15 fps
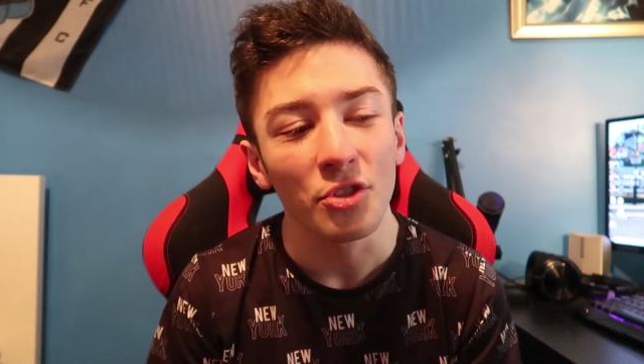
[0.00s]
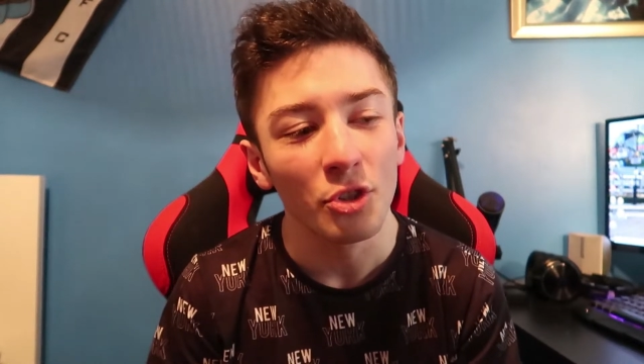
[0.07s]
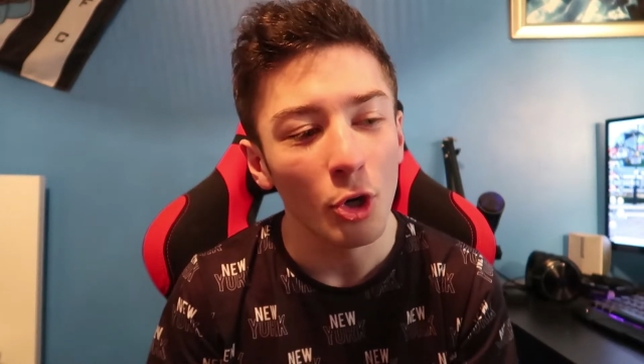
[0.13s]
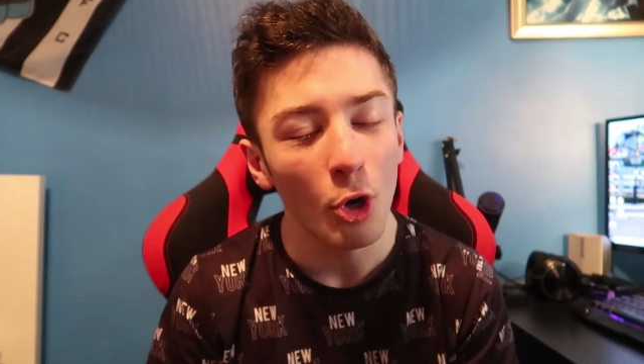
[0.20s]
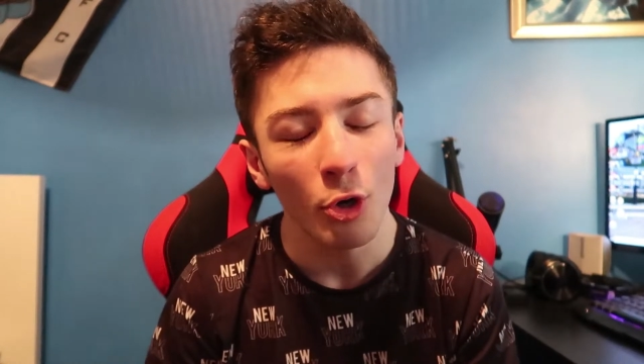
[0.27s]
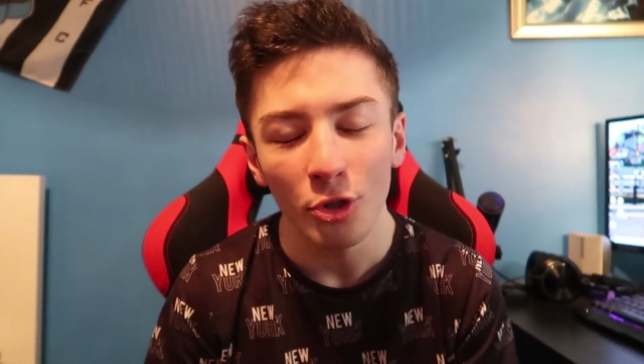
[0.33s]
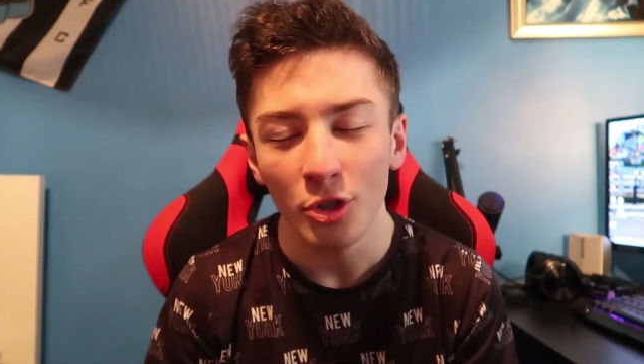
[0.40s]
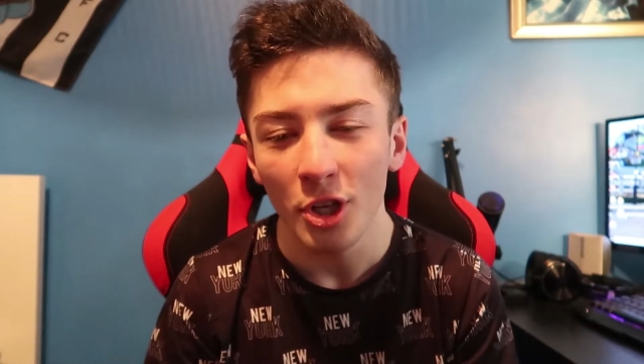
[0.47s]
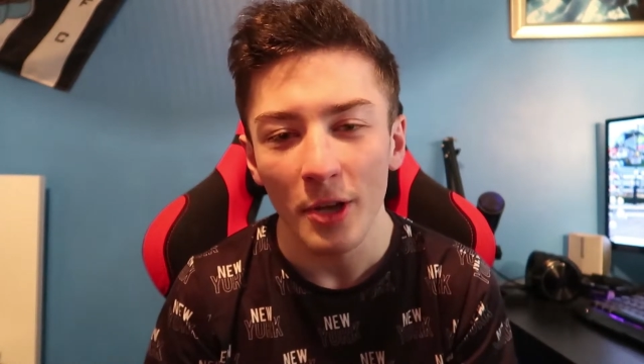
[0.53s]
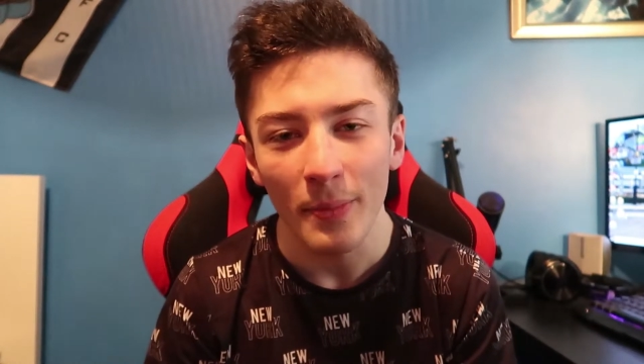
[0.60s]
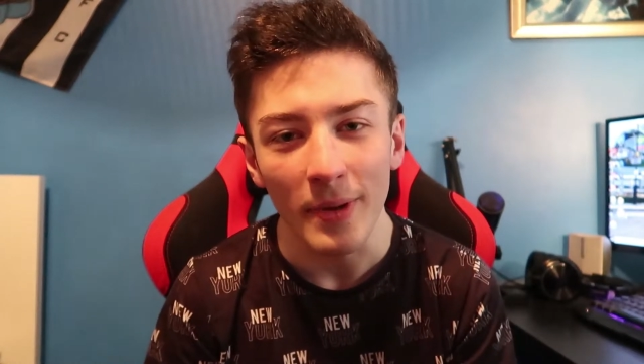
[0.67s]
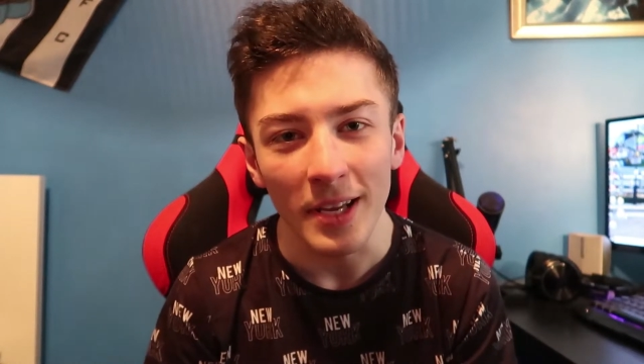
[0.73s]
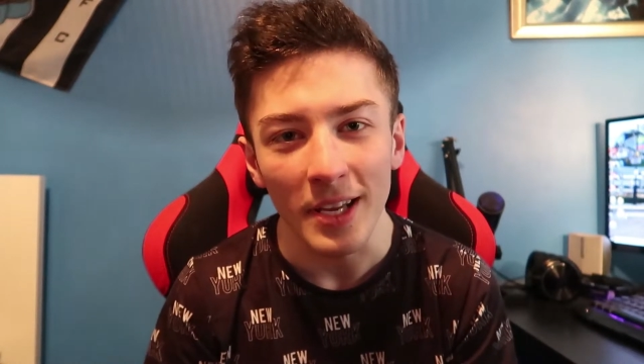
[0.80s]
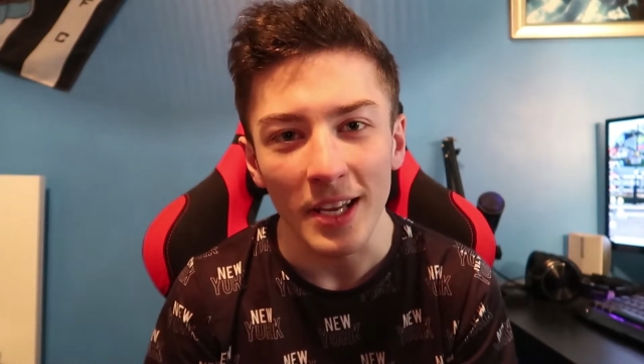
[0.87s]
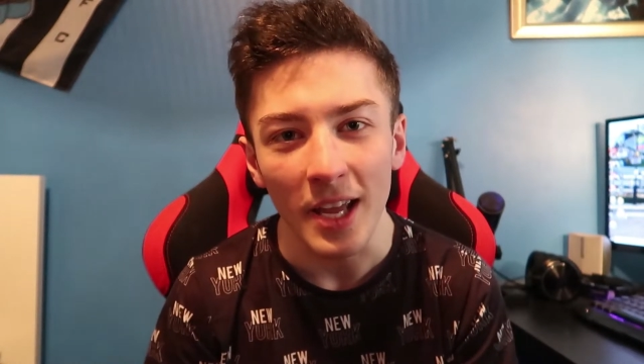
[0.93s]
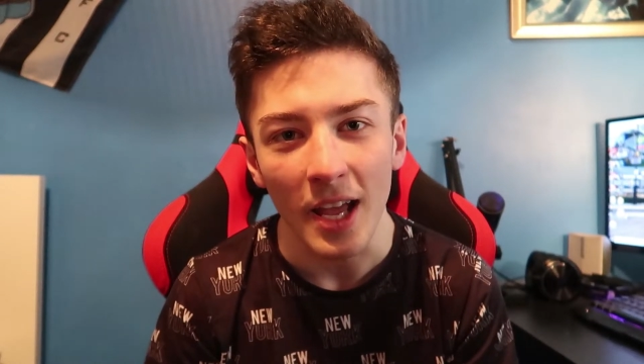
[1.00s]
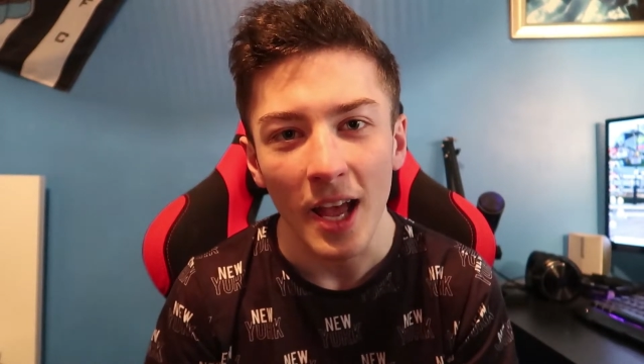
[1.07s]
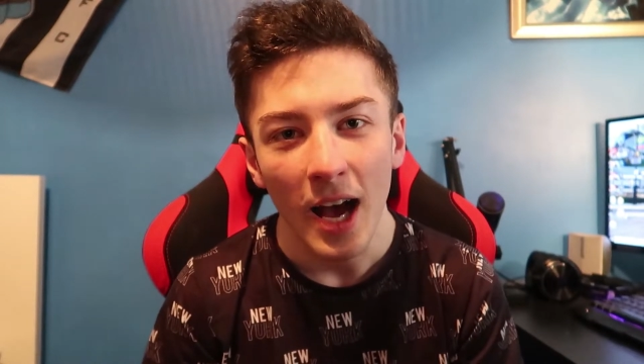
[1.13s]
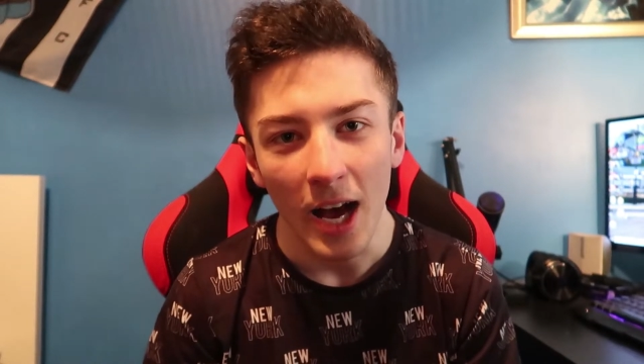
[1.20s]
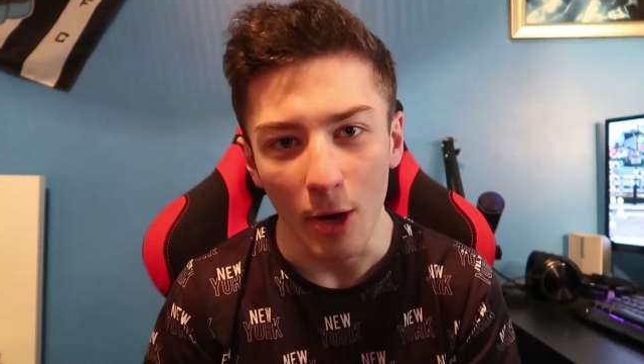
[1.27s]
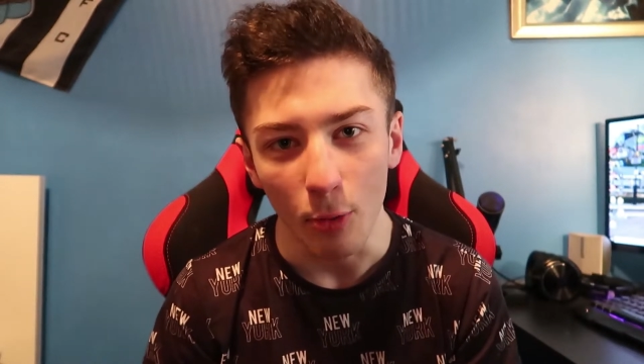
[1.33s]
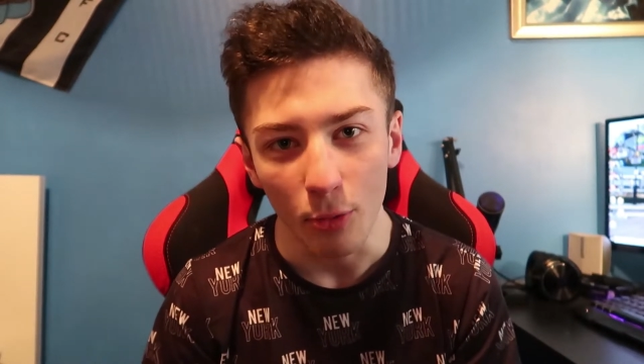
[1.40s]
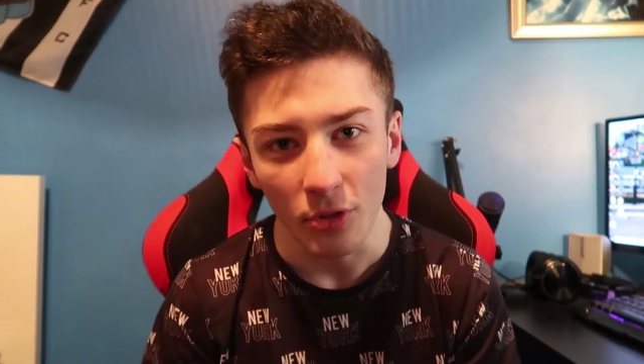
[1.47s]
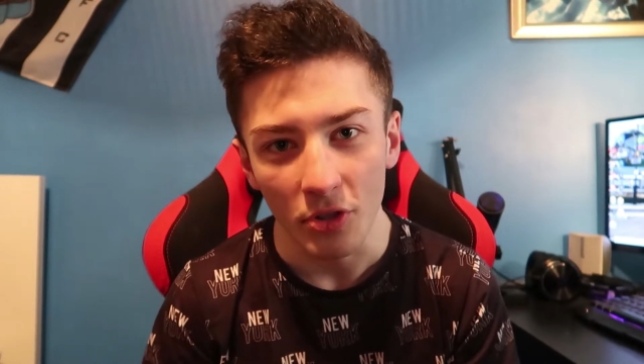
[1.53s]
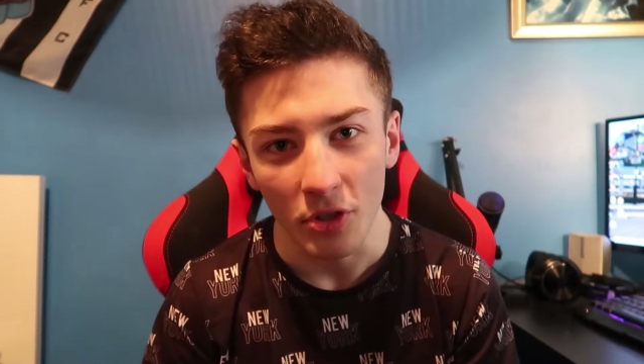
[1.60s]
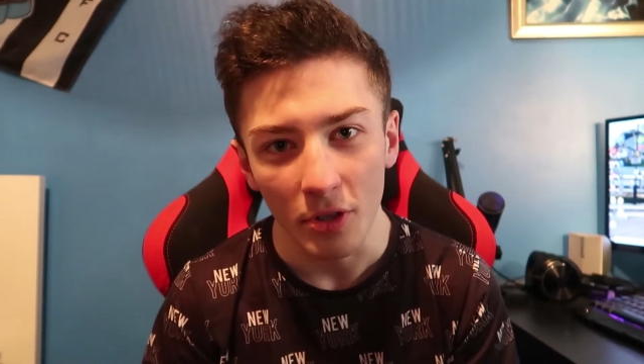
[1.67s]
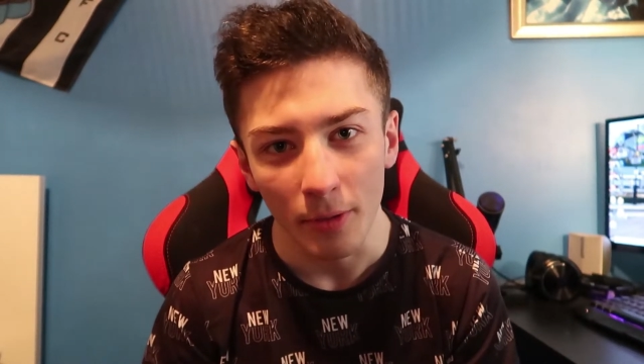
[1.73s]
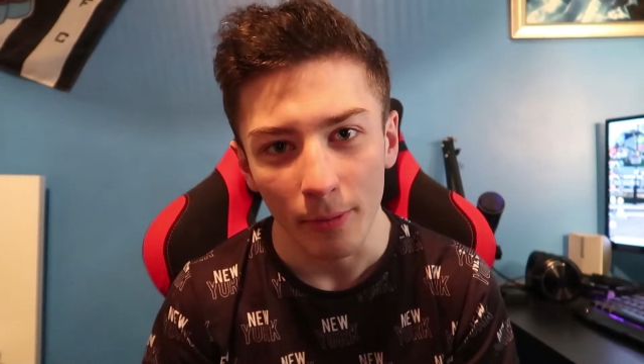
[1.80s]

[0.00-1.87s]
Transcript: got to be house.